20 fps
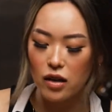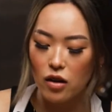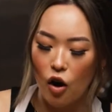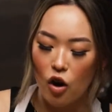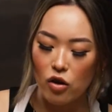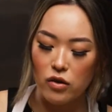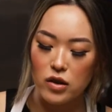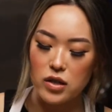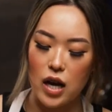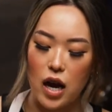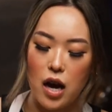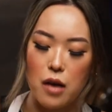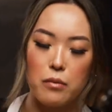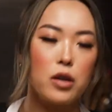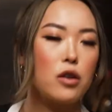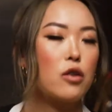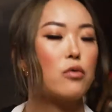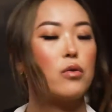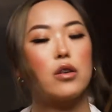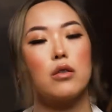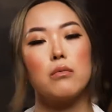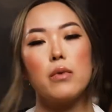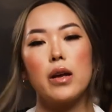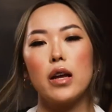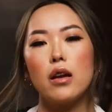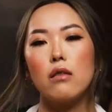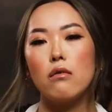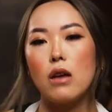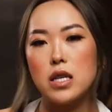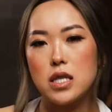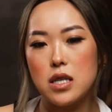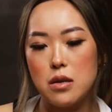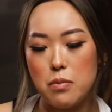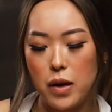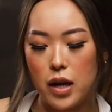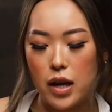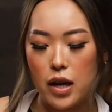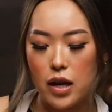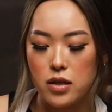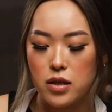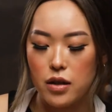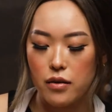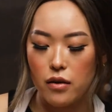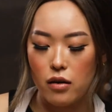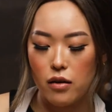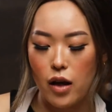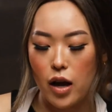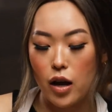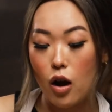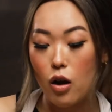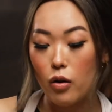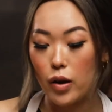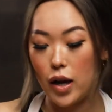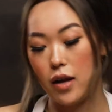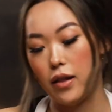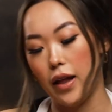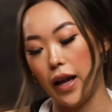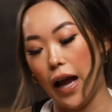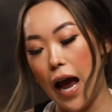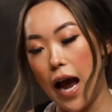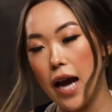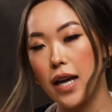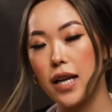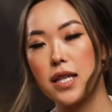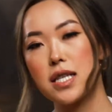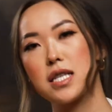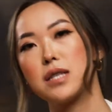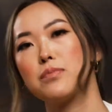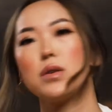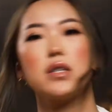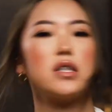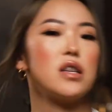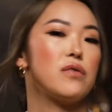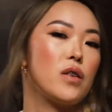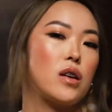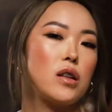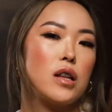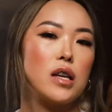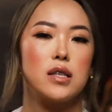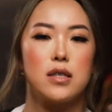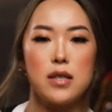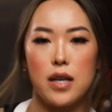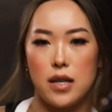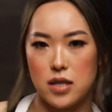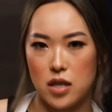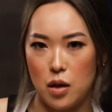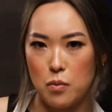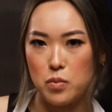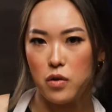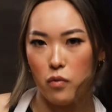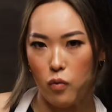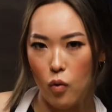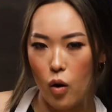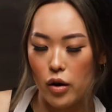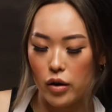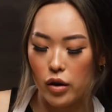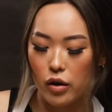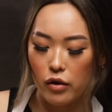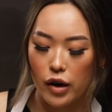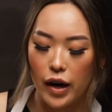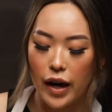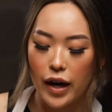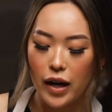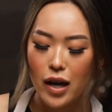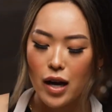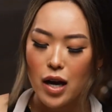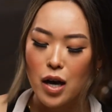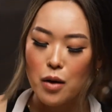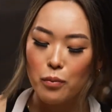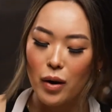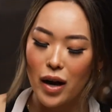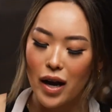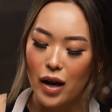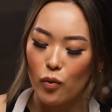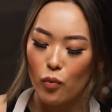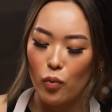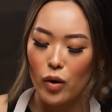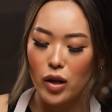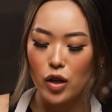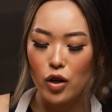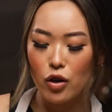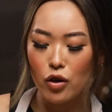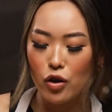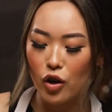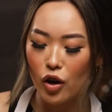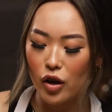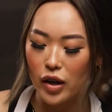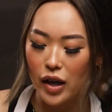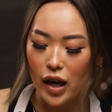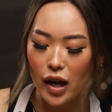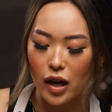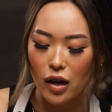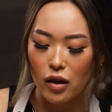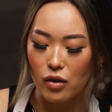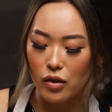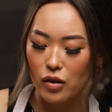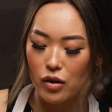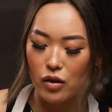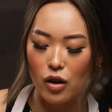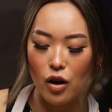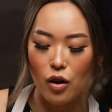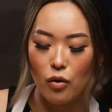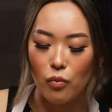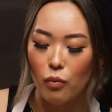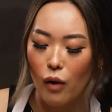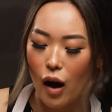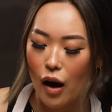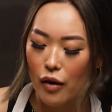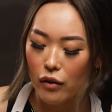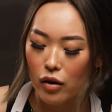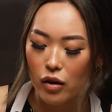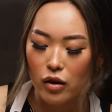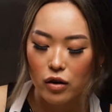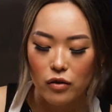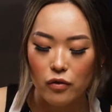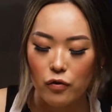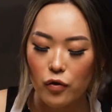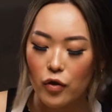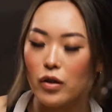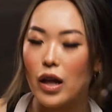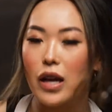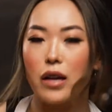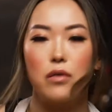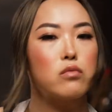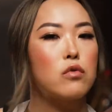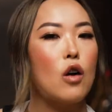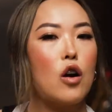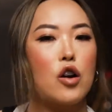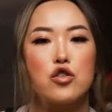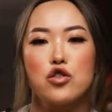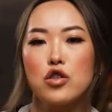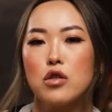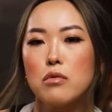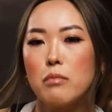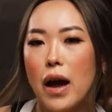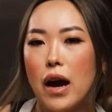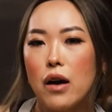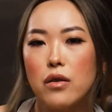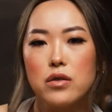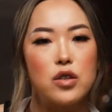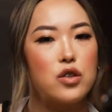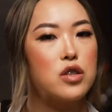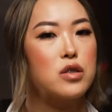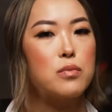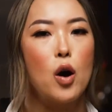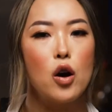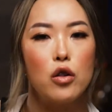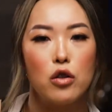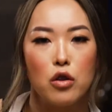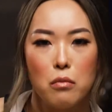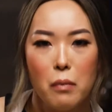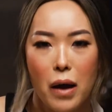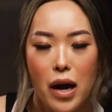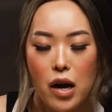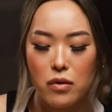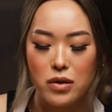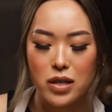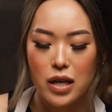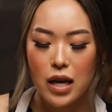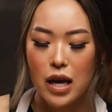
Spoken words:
all the time, you know, when you're making recipes and they're like, okay, like add in specifically 6 cups of water, right? But when you're cooking, you know, for like larger amounts or smaller amounts,